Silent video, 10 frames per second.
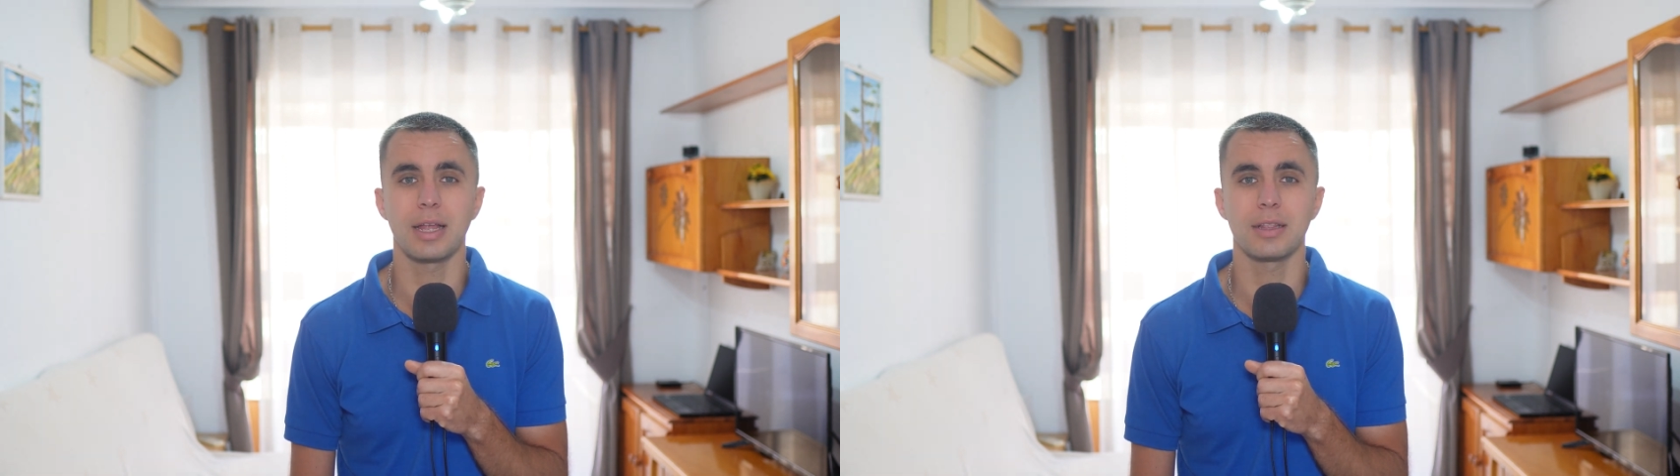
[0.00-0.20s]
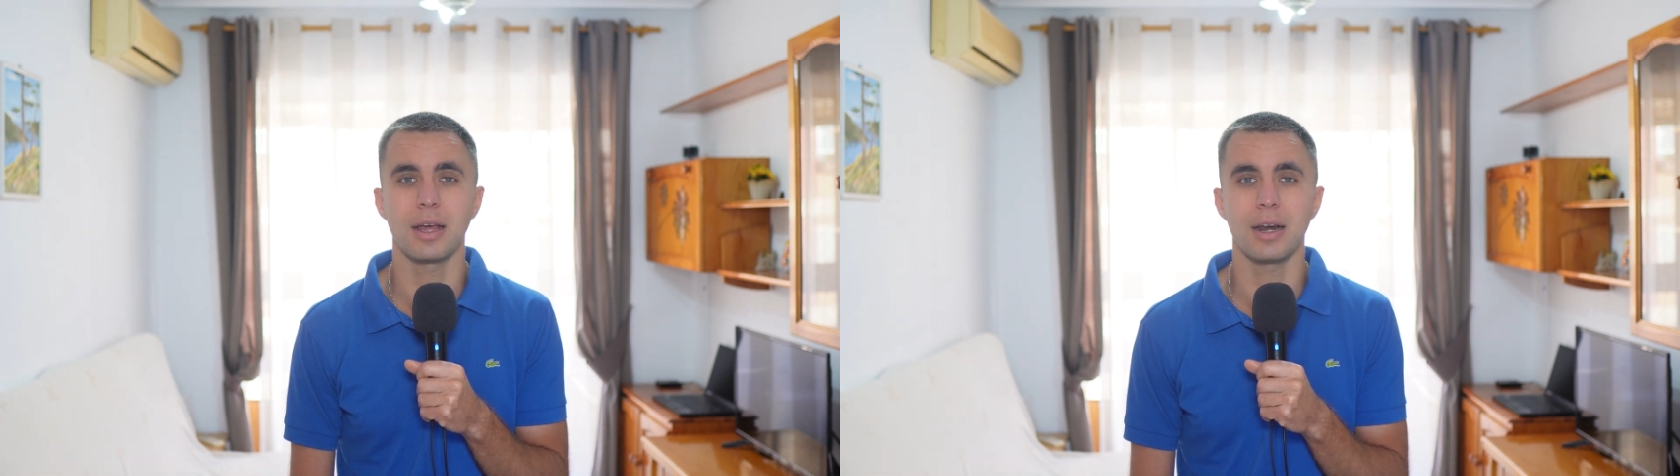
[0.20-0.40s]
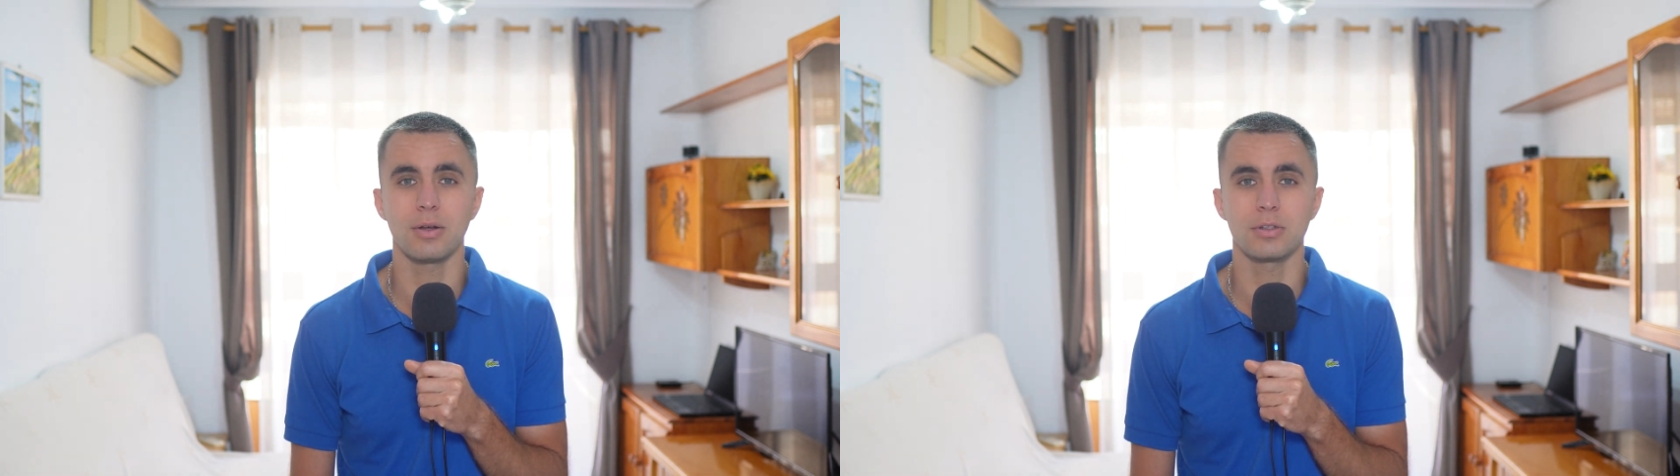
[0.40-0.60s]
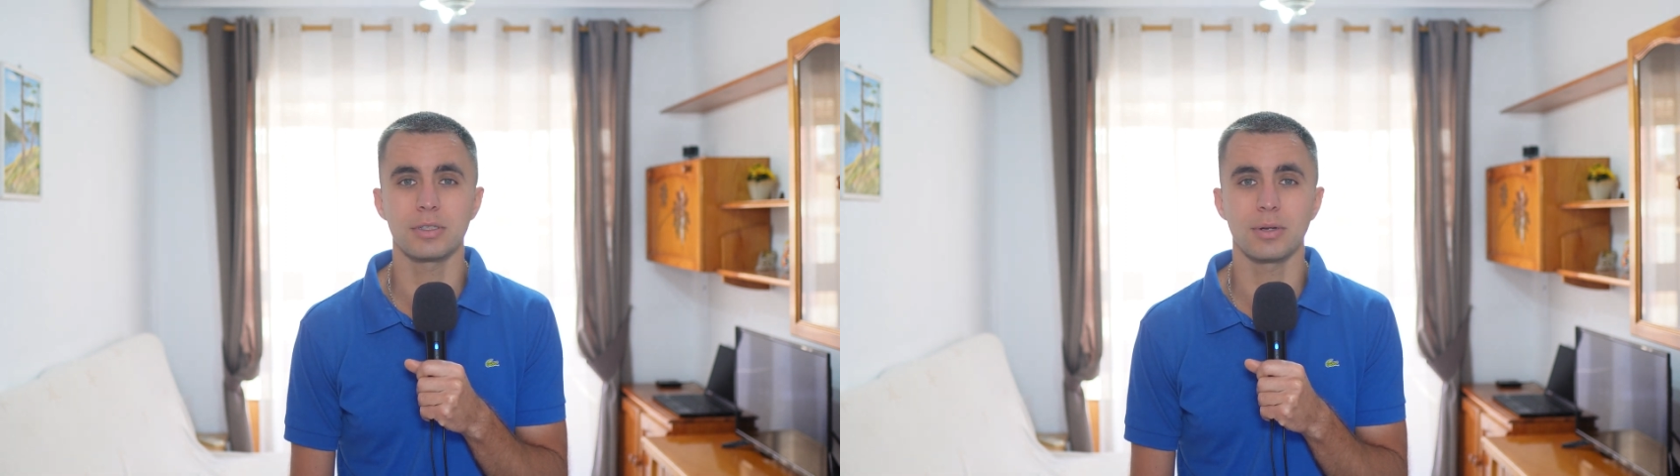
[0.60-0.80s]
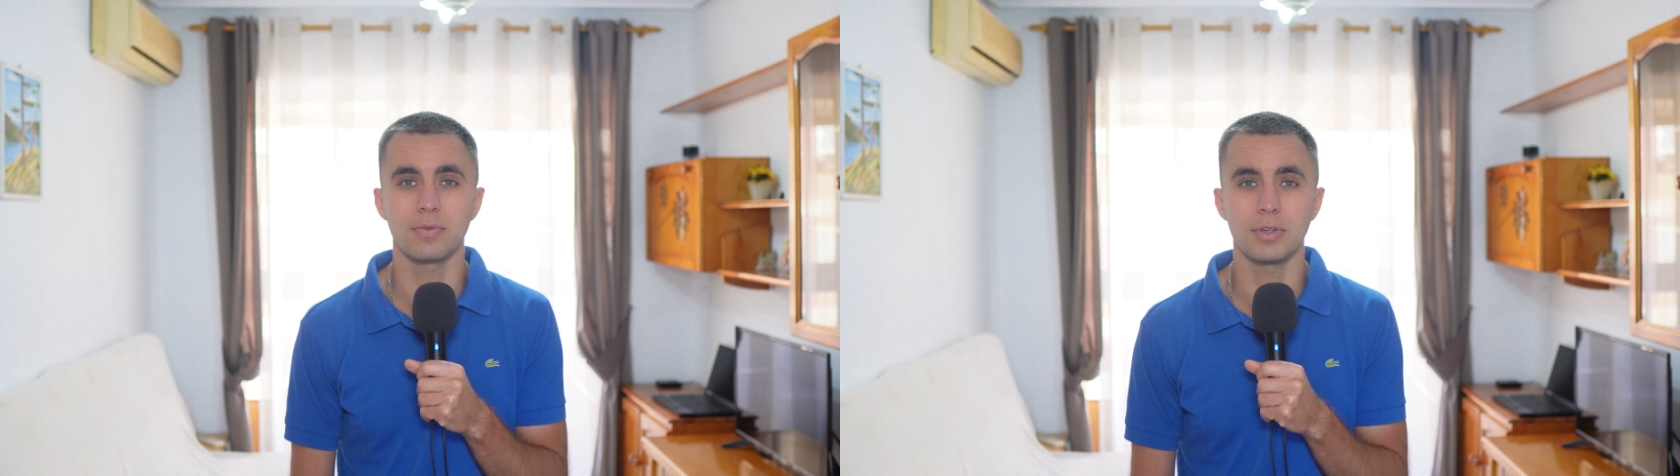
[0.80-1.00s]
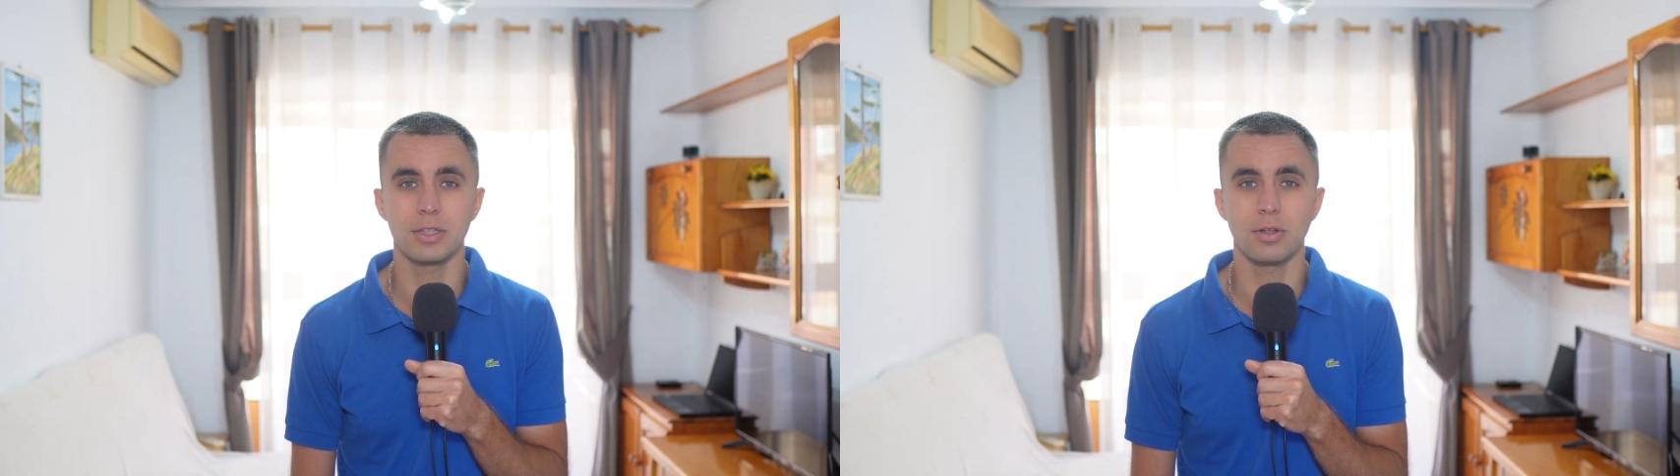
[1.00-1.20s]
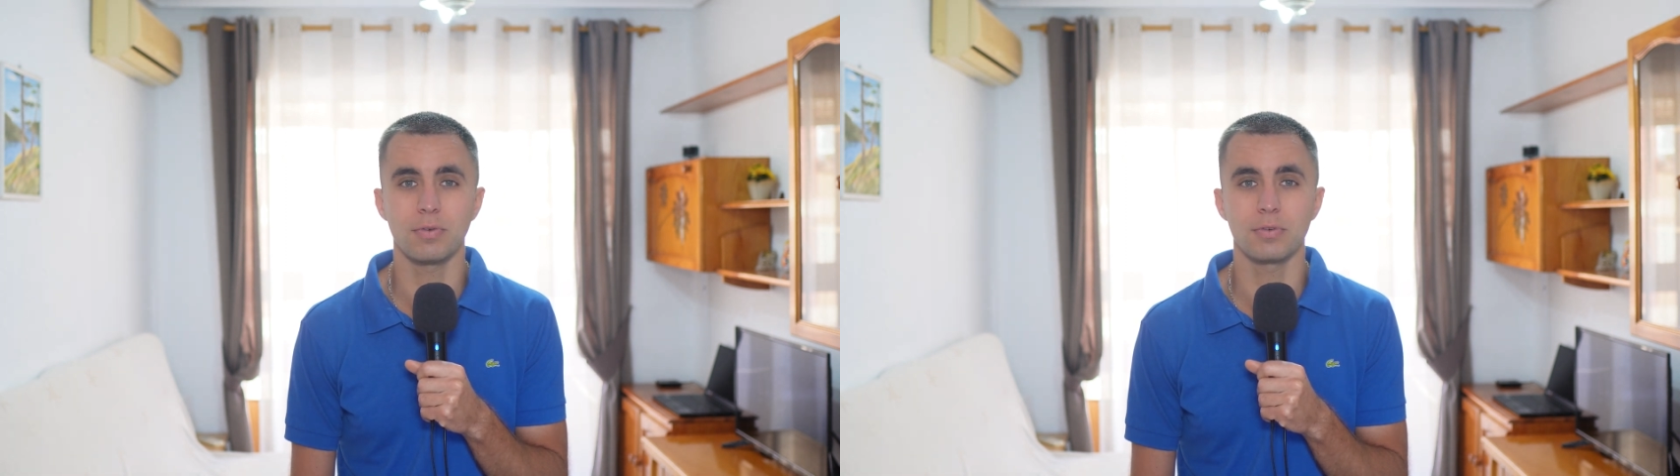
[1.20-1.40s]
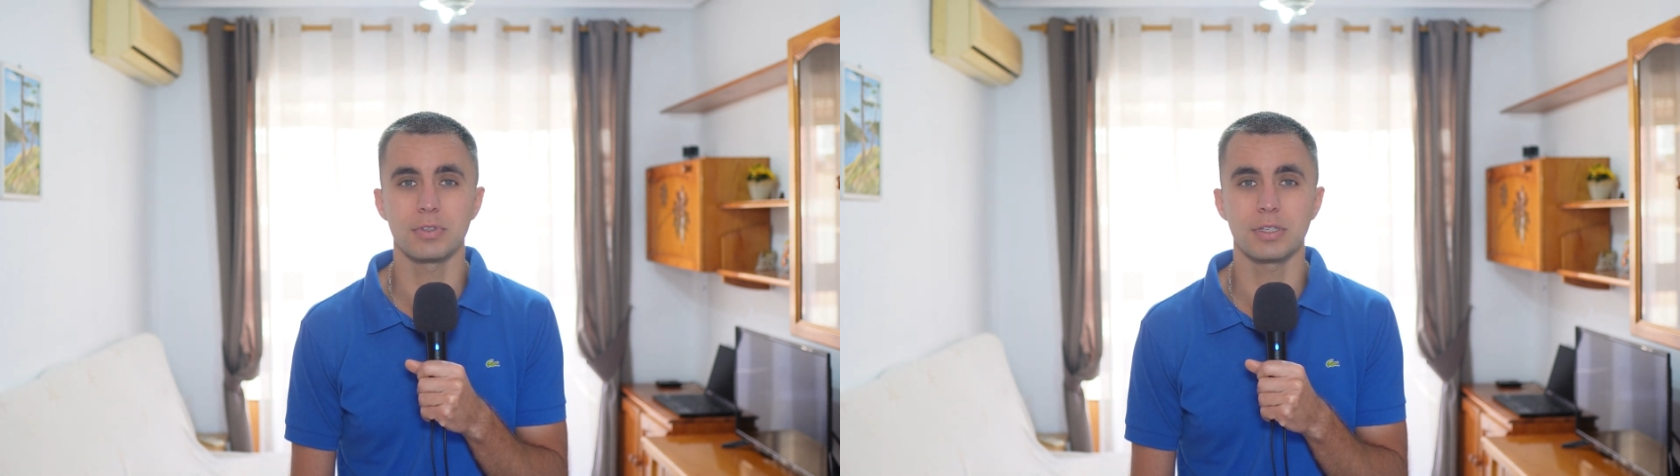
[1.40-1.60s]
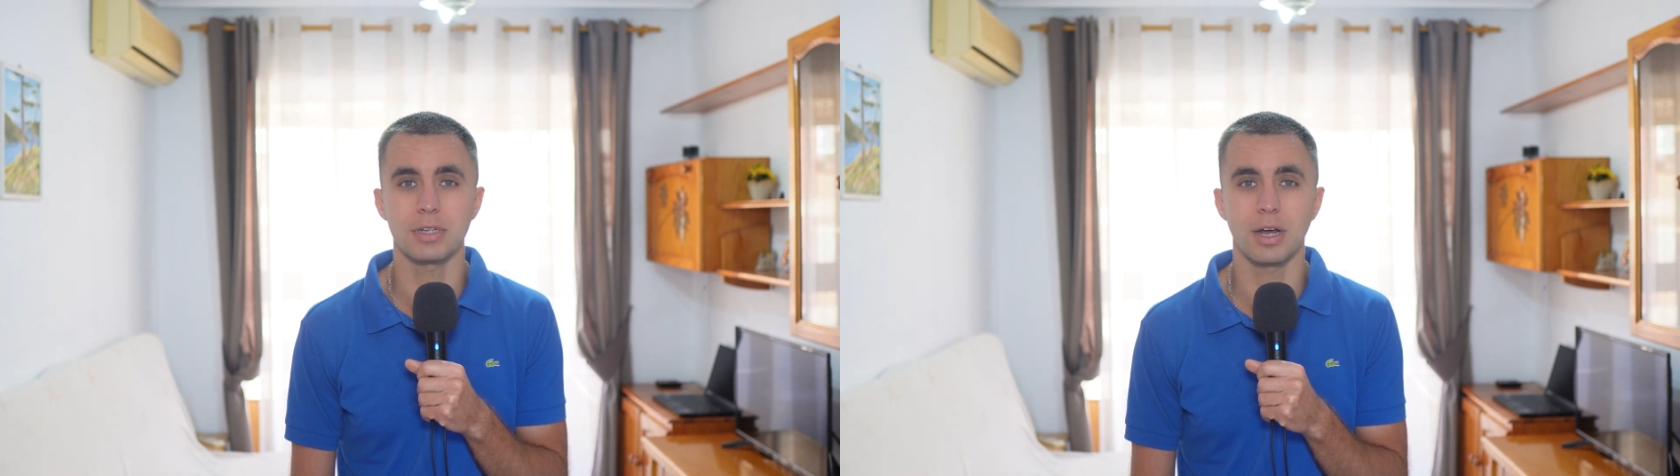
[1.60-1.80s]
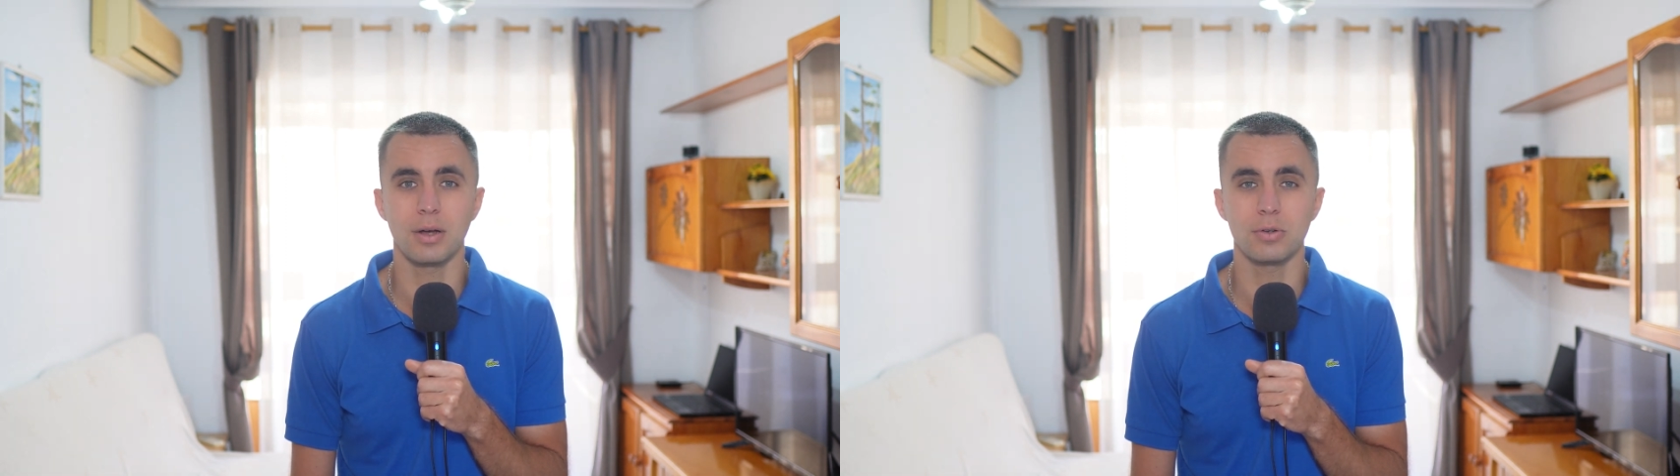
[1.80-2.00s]
and around some window of this
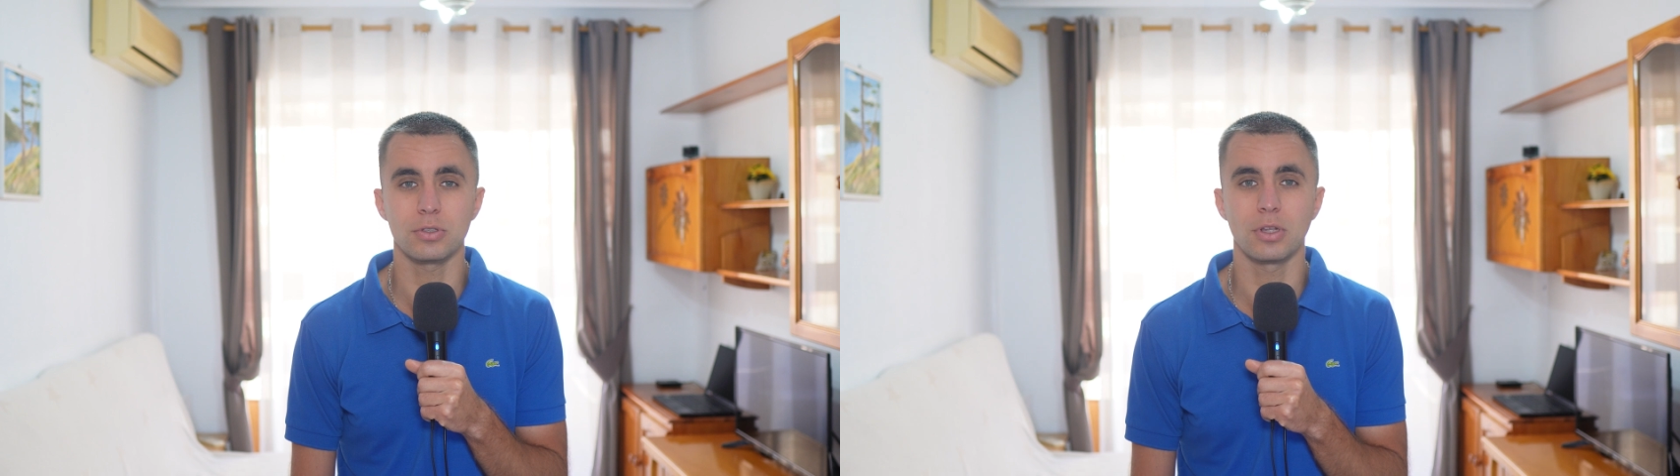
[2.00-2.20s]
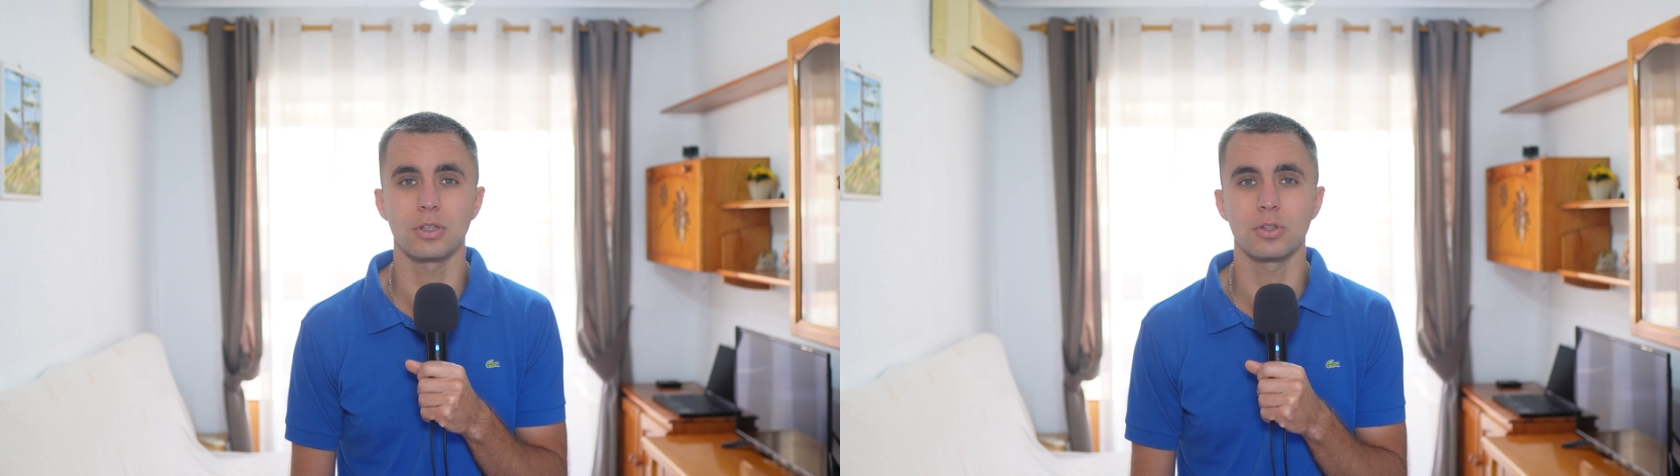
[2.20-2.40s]
house